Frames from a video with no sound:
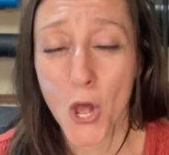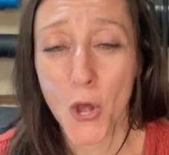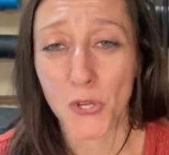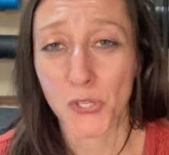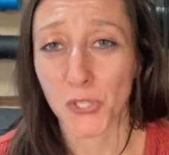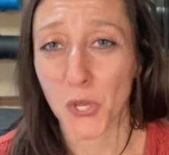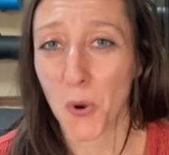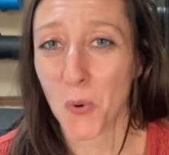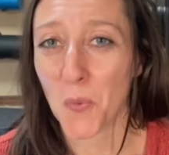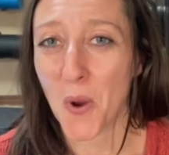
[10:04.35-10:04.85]

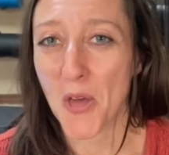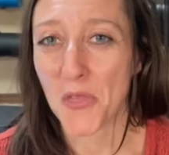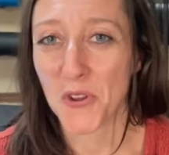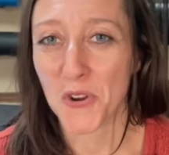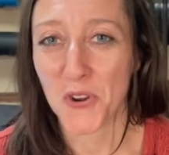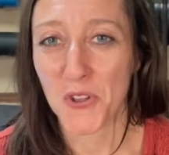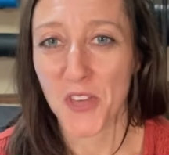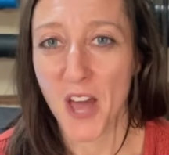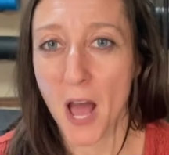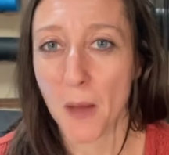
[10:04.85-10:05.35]
So
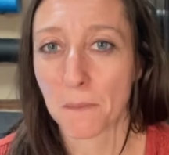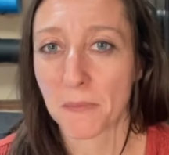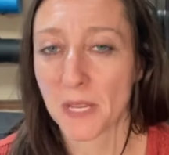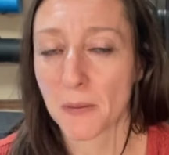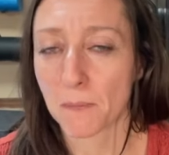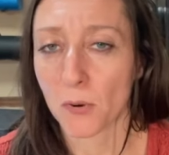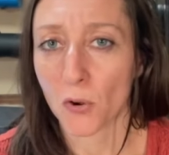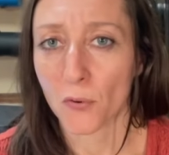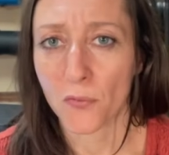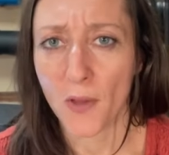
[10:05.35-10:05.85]
whether that be
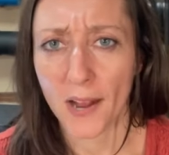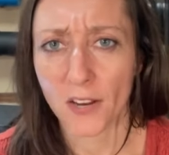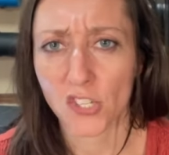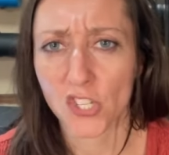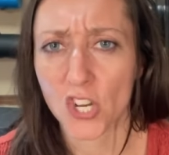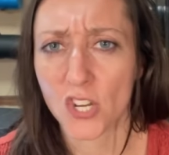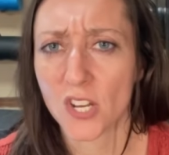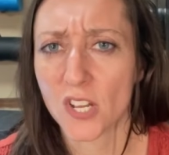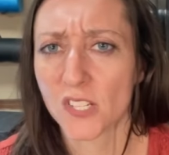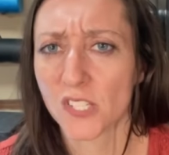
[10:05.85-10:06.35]

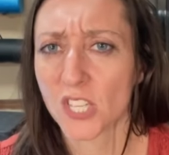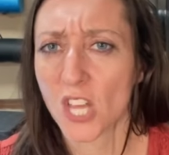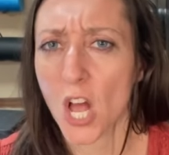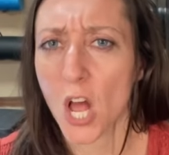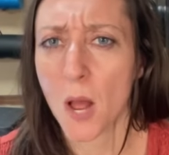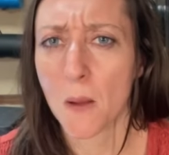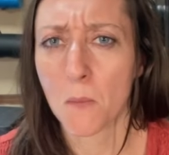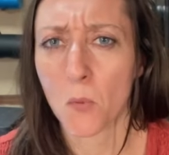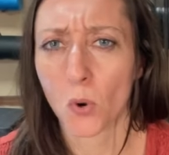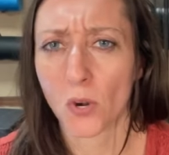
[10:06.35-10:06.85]

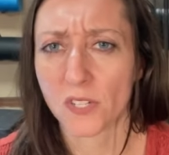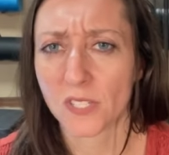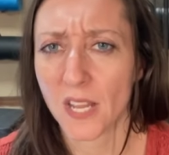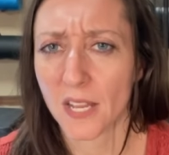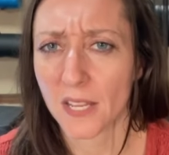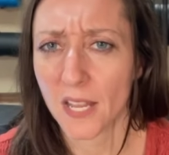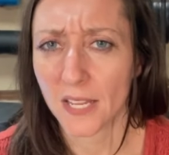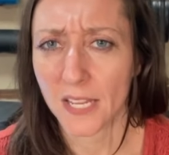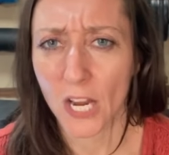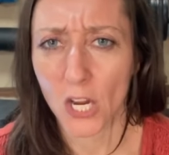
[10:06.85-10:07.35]
perfectionism or
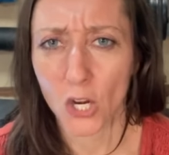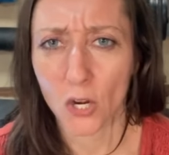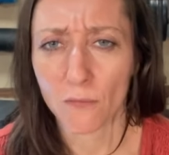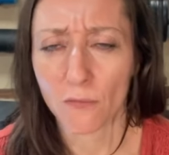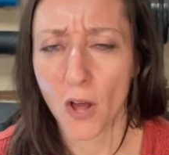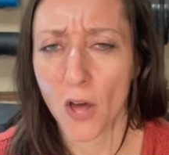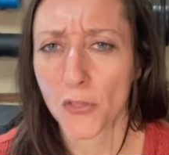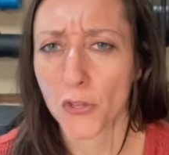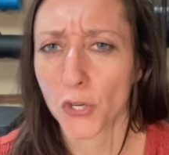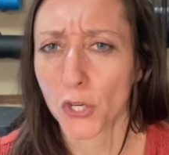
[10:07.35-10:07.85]
taking care of
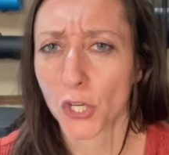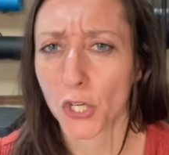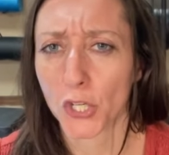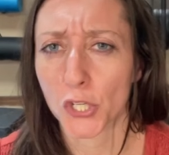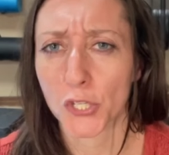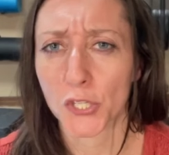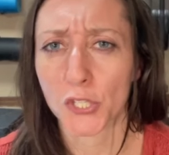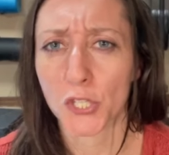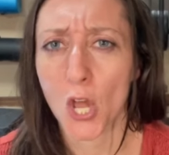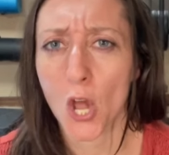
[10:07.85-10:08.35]

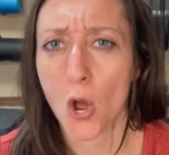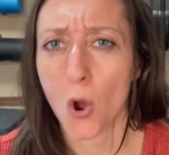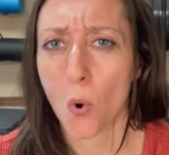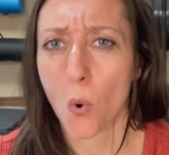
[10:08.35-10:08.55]
others